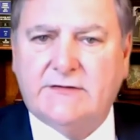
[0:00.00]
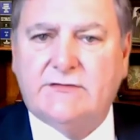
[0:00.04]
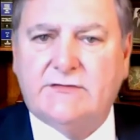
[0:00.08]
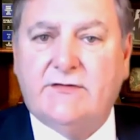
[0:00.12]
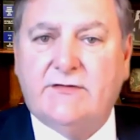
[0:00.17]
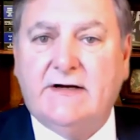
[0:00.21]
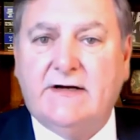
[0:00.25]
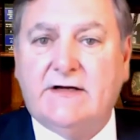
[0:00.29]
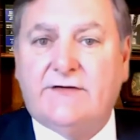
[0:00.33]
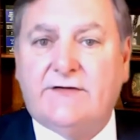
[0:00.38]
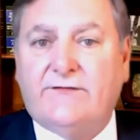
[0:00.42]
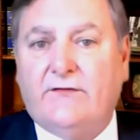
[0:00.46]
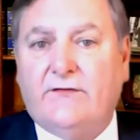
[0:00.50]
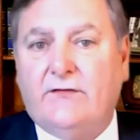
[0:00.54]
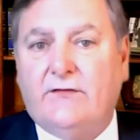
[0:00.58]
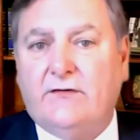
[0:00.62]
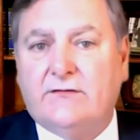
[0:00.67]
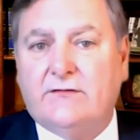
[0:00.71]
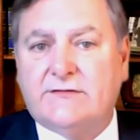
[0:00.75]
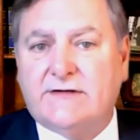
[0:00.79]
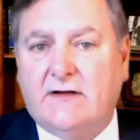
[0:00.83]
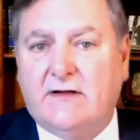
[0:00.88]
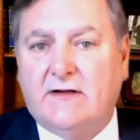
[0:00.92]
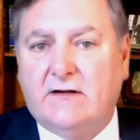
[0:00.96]

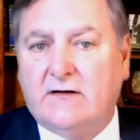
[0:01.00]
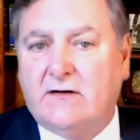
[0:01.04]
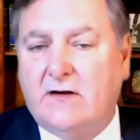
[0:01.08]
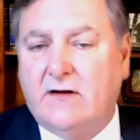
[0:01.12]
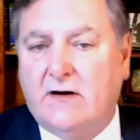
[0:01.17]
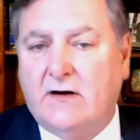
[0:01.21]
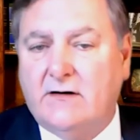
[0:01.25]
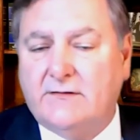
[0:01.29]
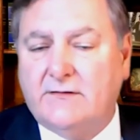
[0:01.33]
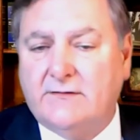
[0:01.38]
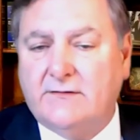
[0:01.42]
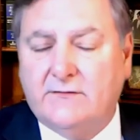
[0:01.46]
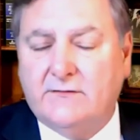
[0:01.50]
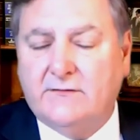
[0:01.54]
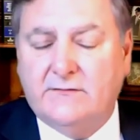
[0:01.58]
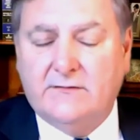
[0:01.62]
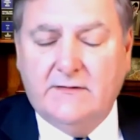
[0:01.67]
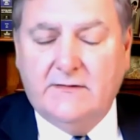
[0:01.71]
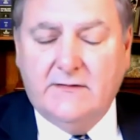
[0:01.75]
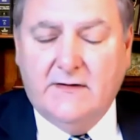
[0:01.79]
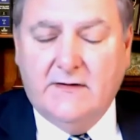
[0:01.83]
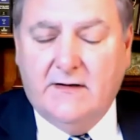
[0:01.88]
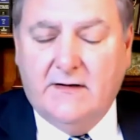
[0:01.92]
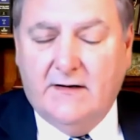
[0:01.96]
transfer or sell a car to
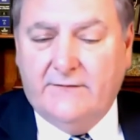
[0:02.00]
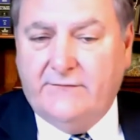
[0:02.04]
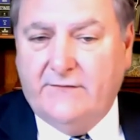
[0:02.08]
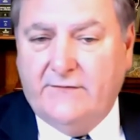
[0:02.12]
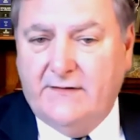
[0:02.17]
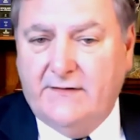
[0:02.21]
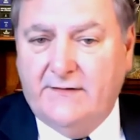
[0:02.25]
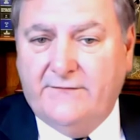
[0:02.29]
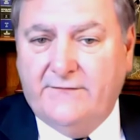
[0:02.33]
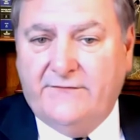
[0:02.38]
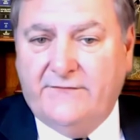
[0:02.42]
a friend